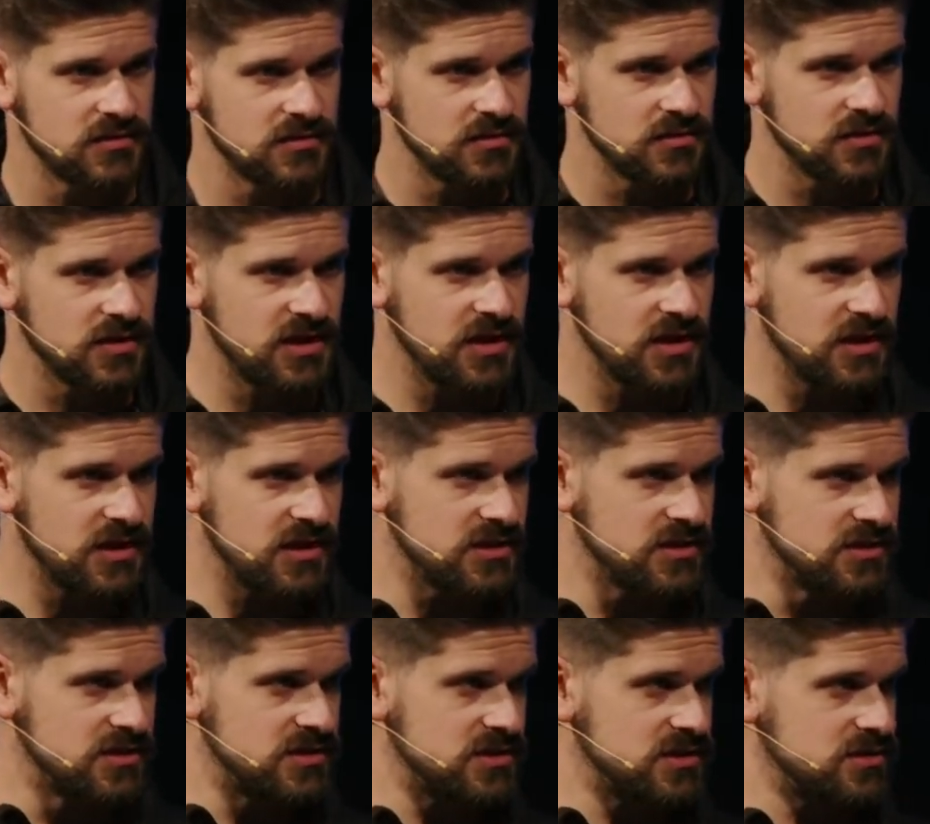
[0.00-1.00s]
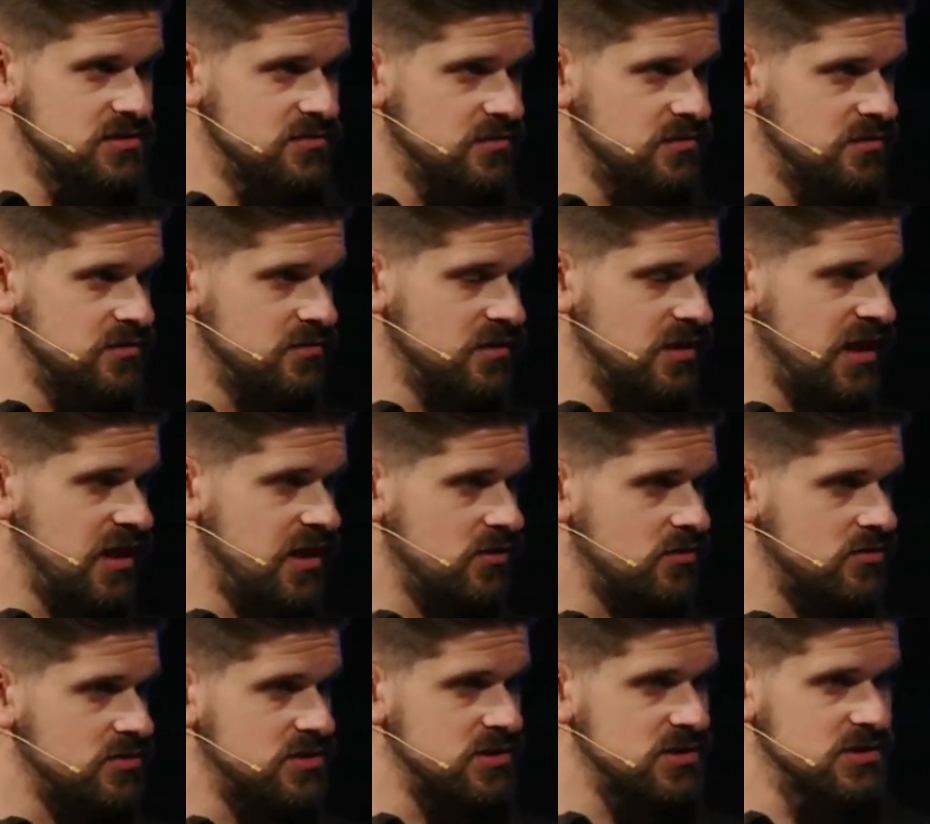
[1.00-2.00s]
kids,
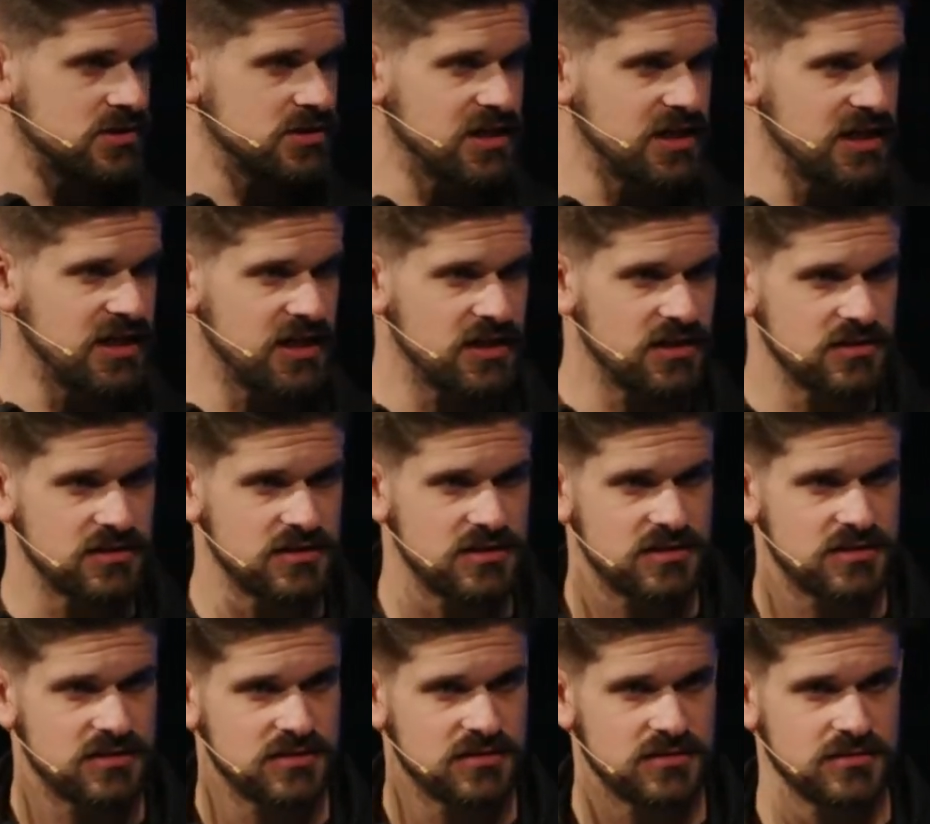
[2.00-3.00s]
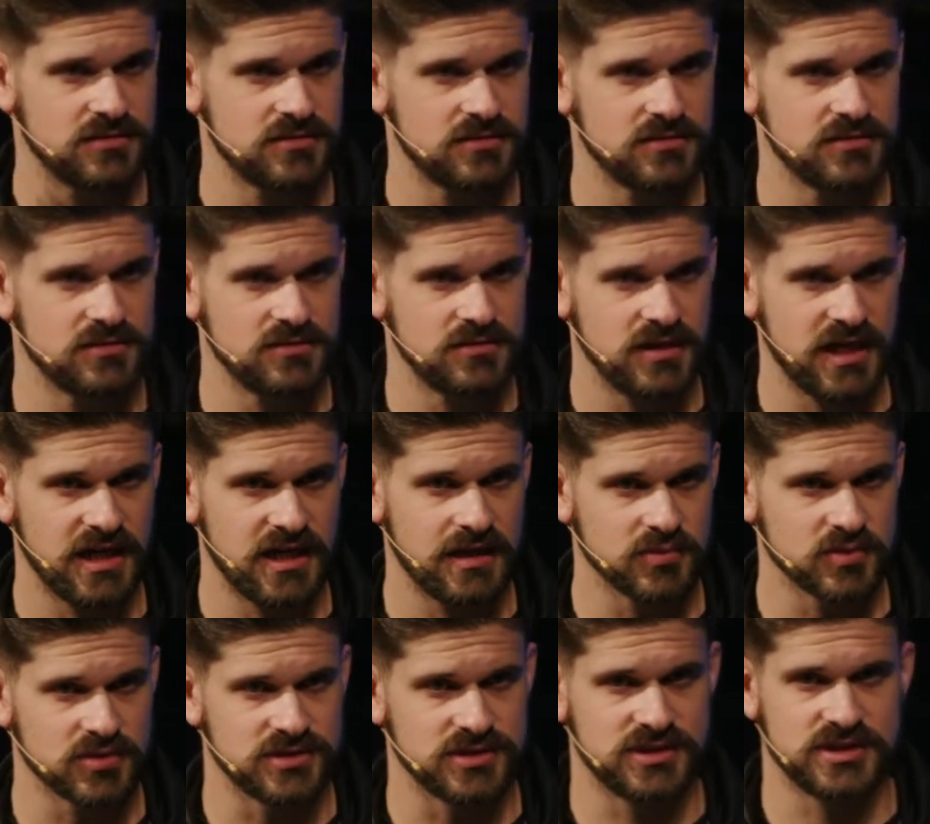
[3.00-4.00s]
house, land,
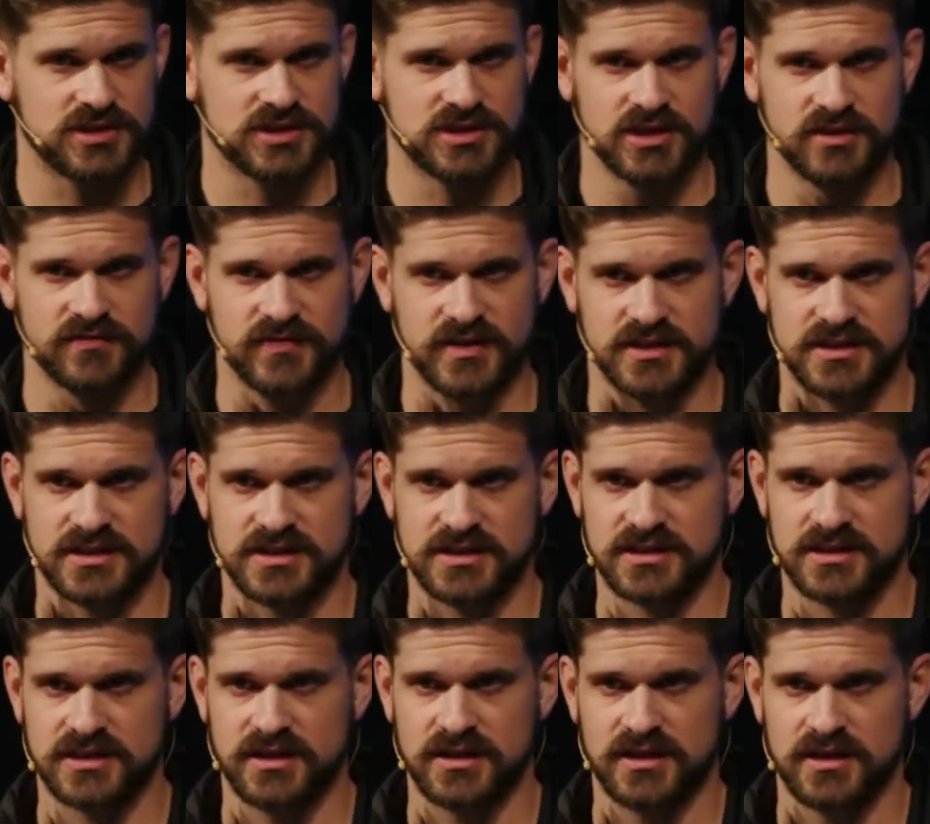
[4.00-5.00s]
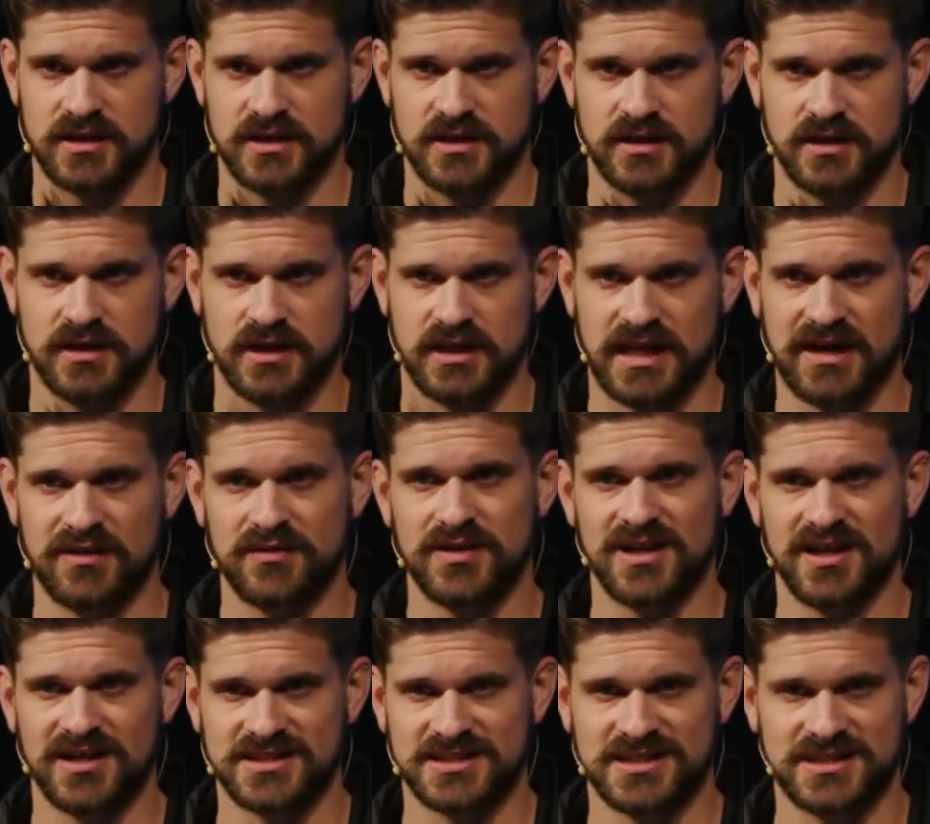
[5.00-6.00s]
animals, servants. Now he
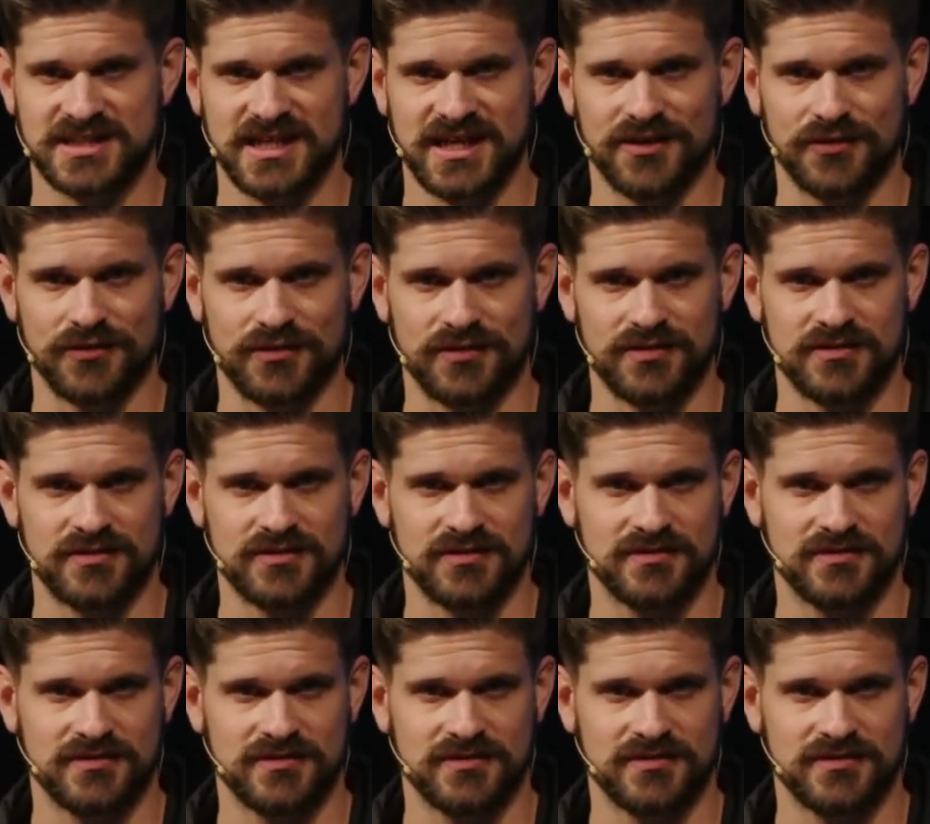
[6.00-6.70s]
lost his health.